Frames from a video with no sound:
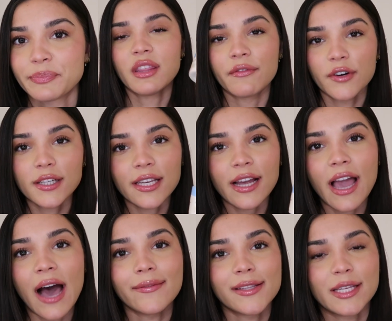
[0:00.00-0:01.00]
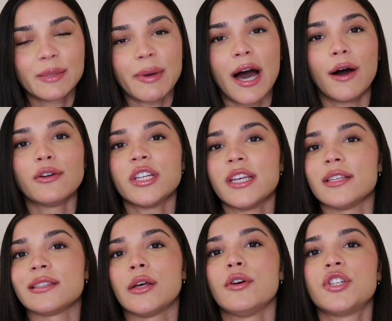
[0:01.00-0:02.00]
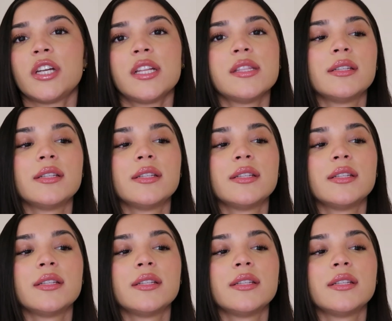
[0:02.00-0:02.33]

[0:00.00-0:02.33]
The first thing I have in this pouch is lotion.